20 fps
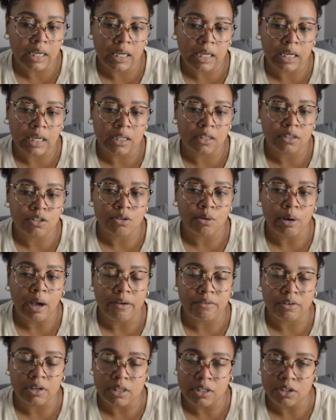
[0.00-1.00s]
and so
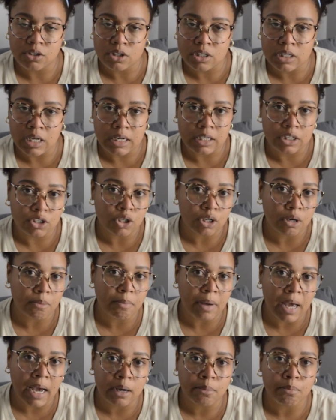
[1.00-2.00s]
everything just kind of took a
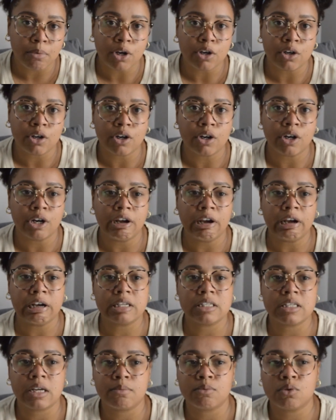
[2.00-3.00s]
back burner
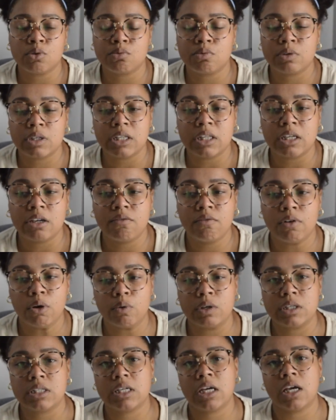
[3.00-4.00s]
except really
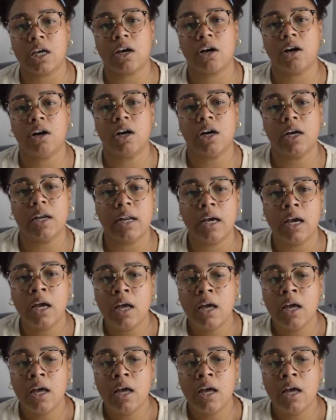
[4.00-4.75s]
focusing on